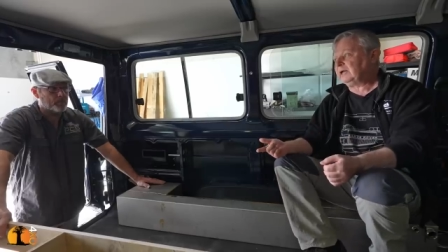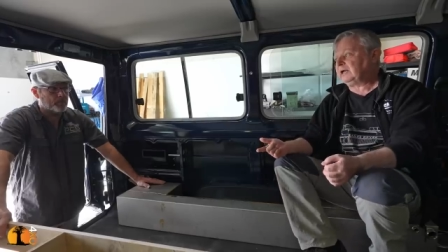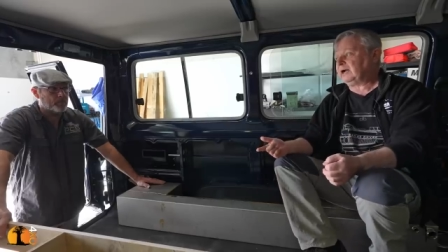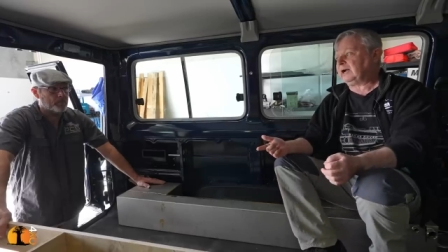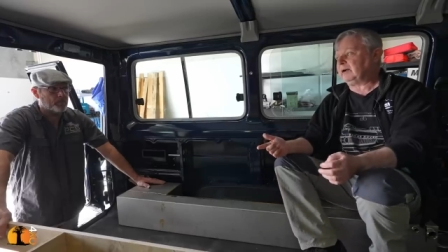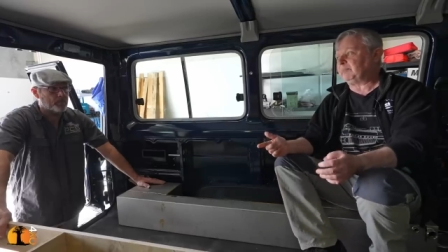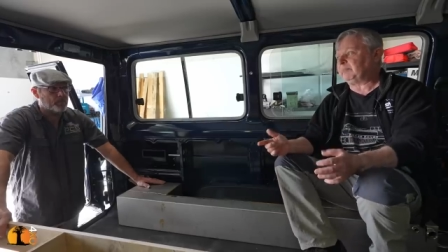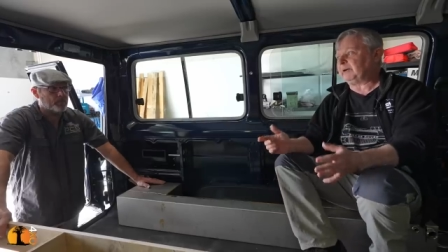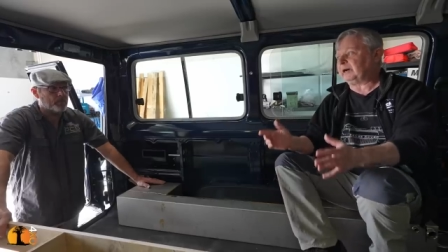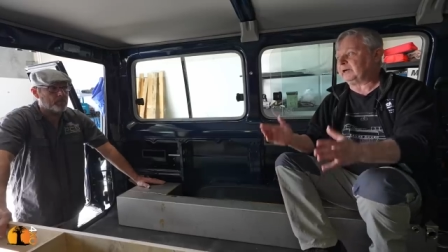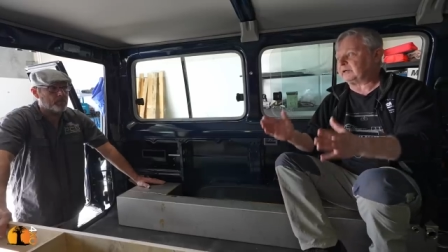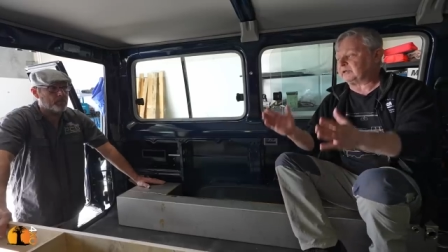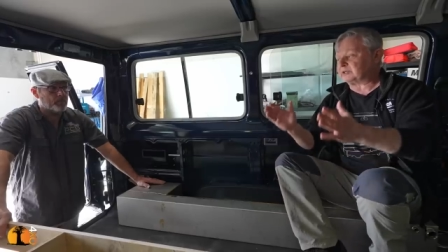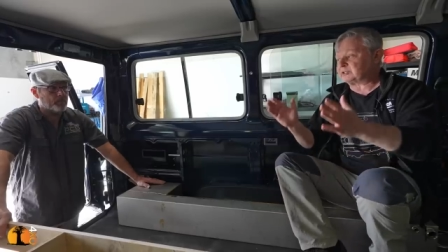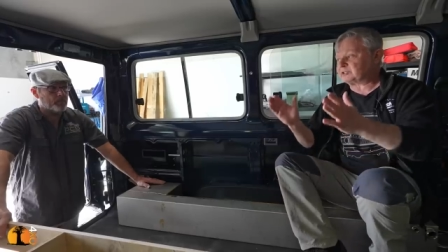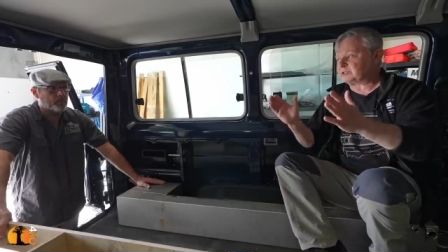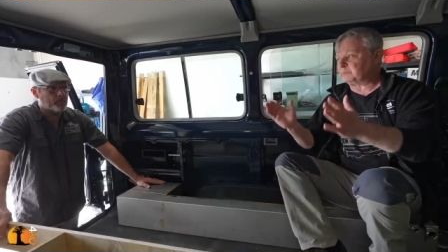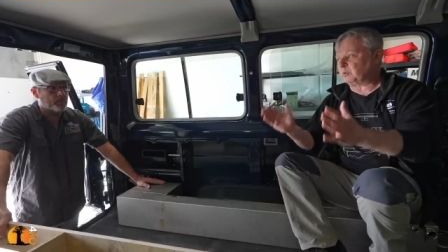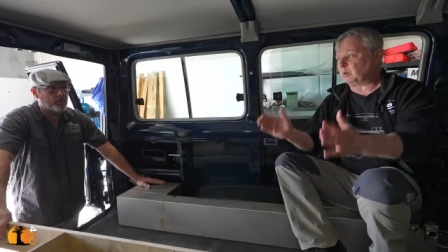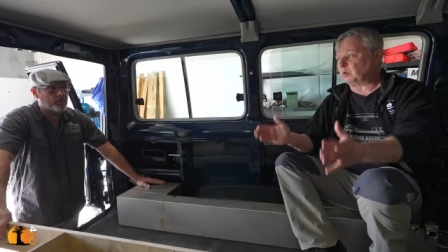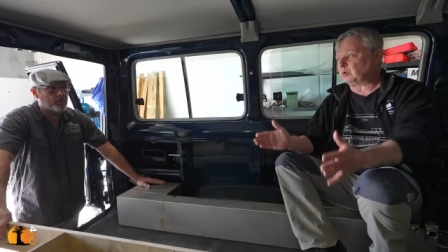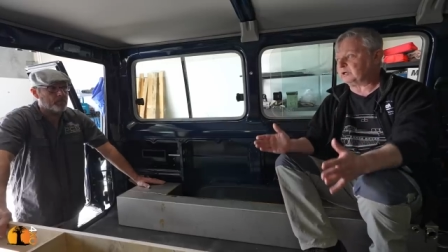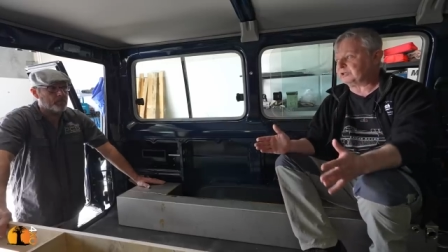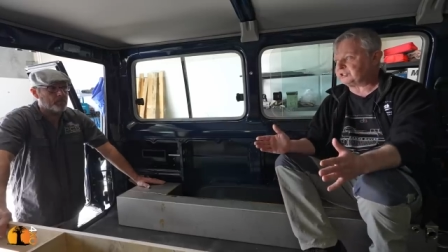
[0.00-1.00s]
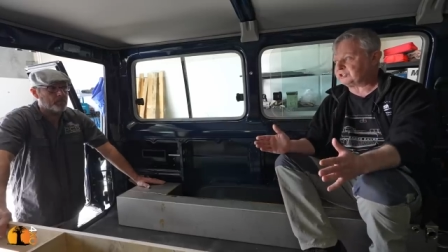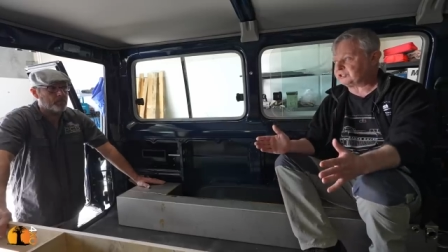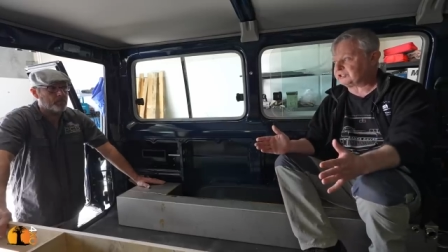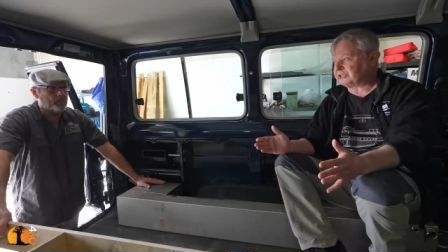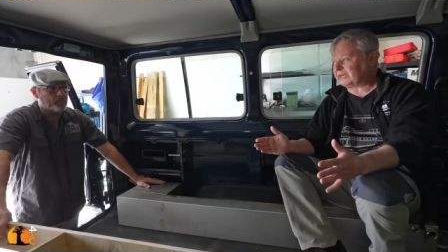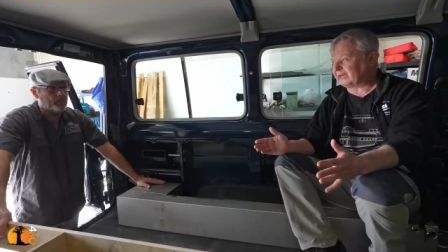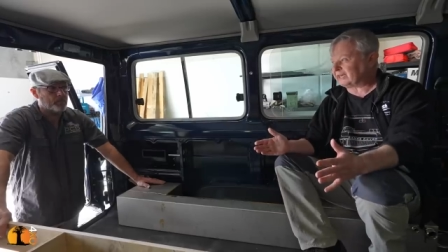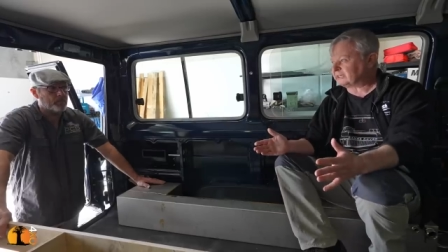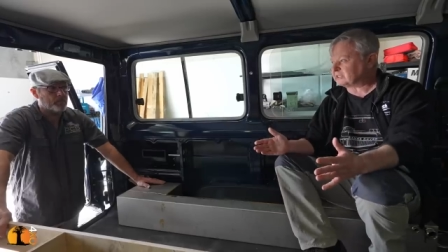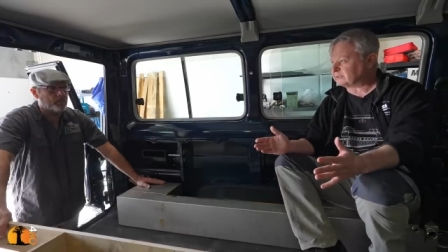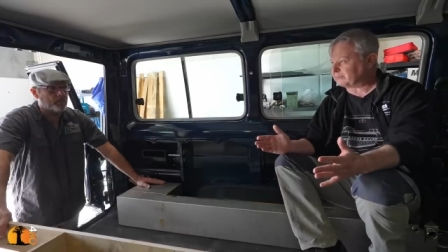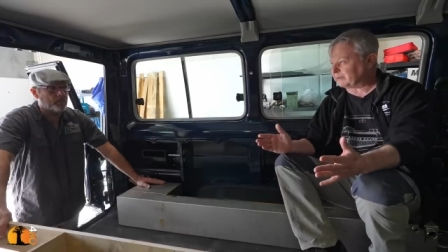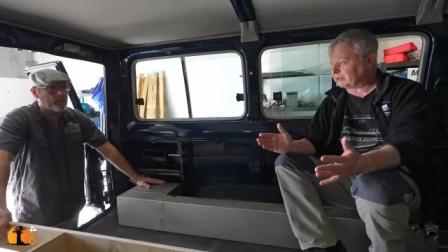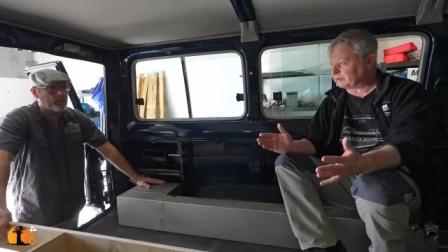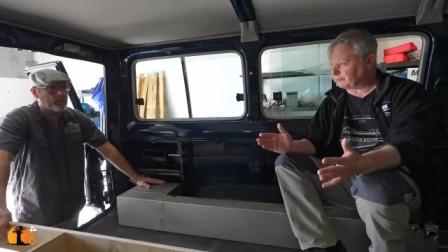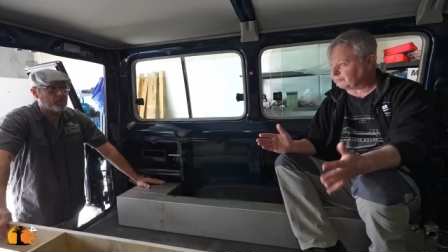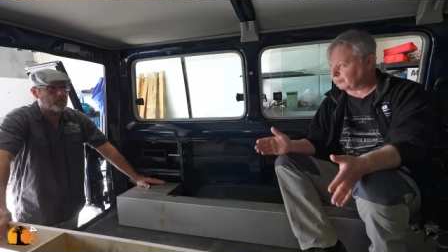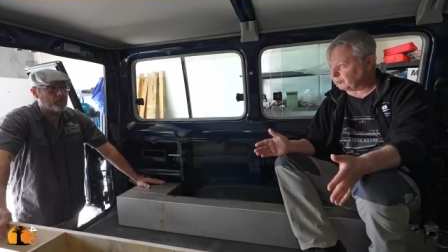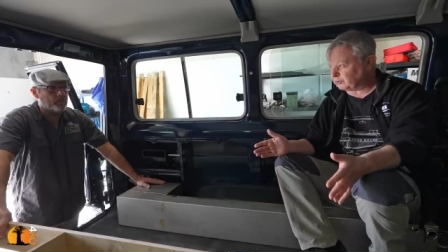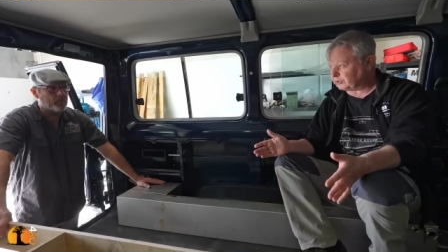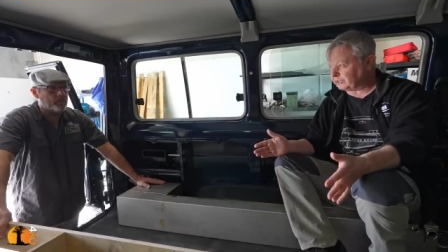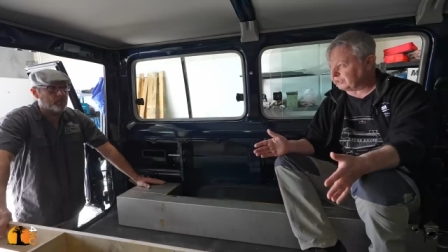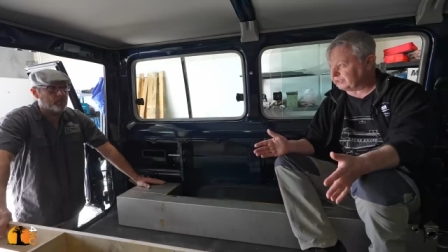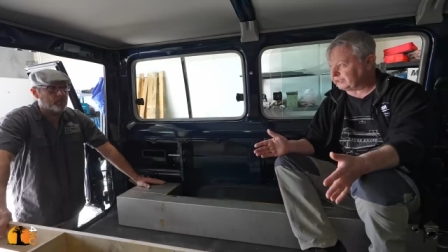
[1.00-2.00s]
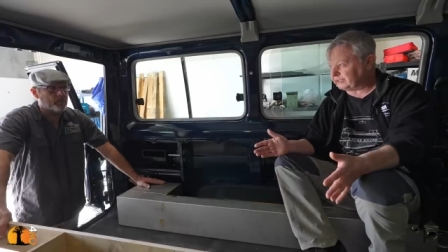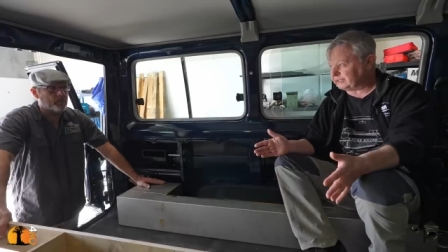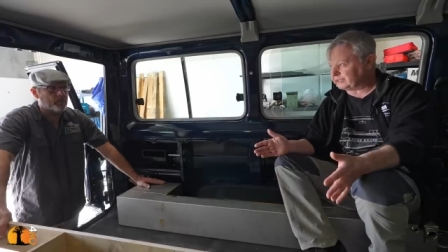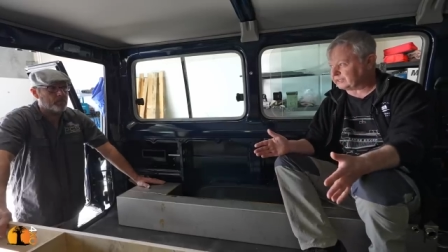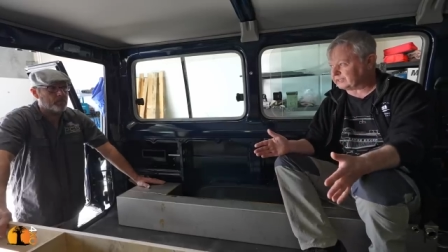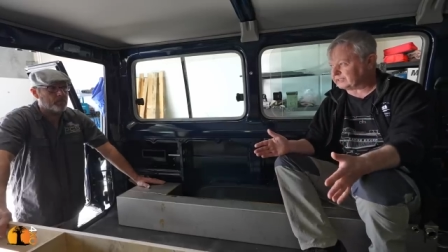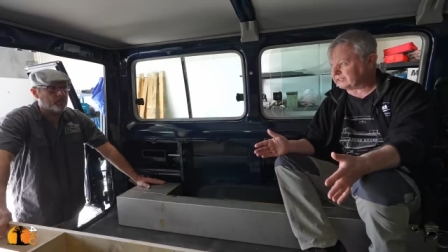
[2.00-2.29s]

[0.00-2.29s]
about a smallish tank, about a 40 litre